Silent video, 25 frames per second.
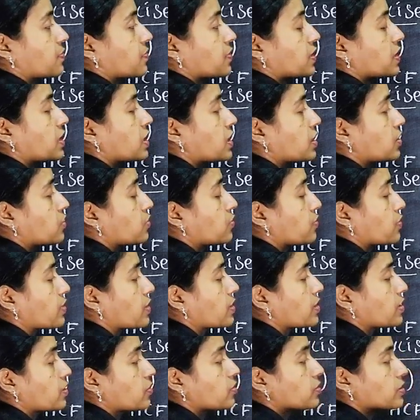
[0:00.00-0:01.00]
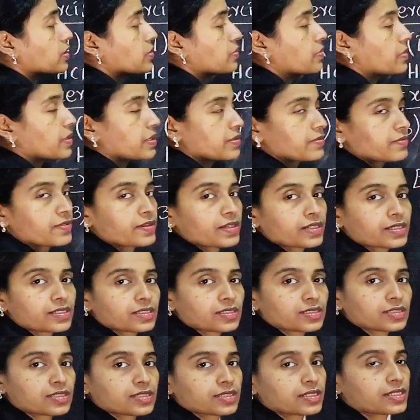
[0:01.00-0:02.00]
we need to find out the prime
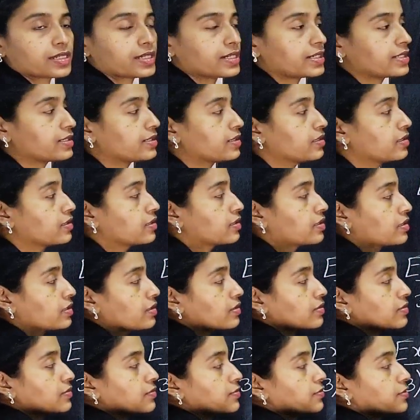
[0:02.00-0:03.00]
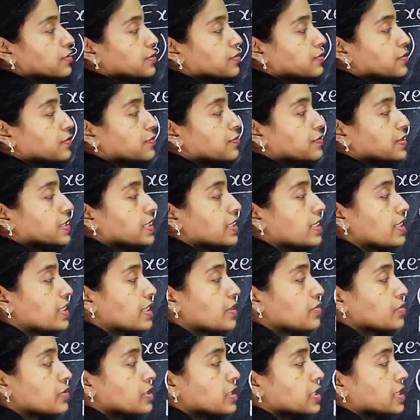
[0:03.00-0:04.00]
factors again. For 15,
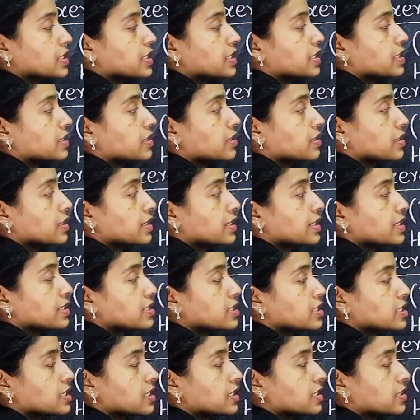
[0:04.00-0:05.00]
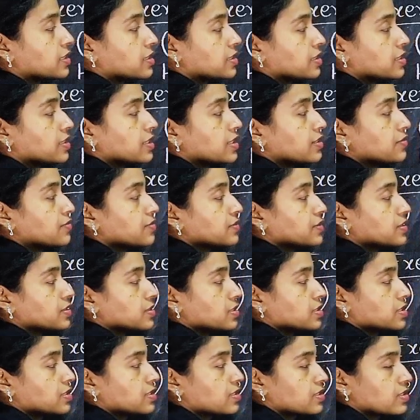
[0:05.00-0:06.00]
I can take 3
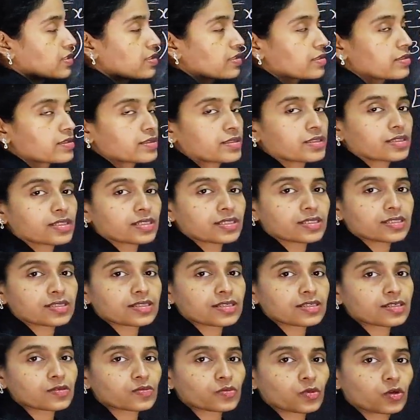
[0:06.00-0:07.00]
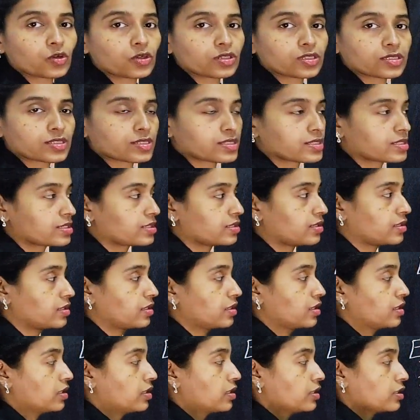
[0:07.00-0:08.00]
first. 3 is the smallest,
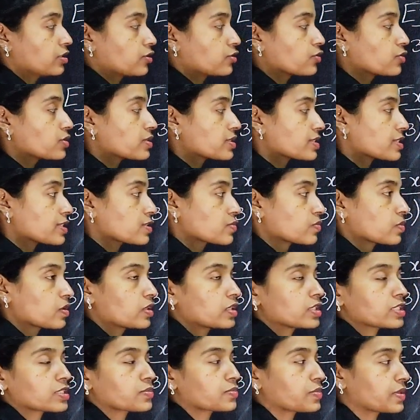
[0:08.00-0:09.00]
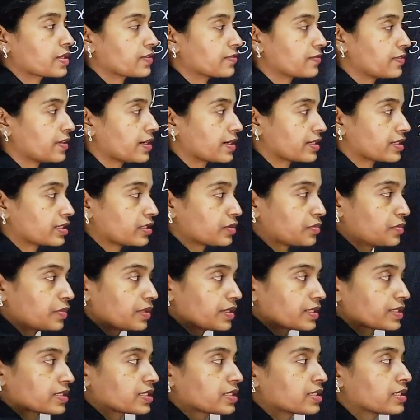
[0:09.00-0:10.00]
2 is the smallest prime factor,
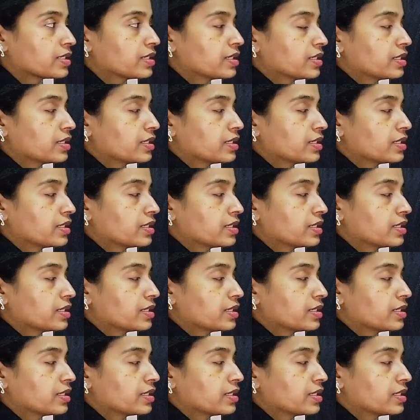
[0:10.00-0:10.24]
but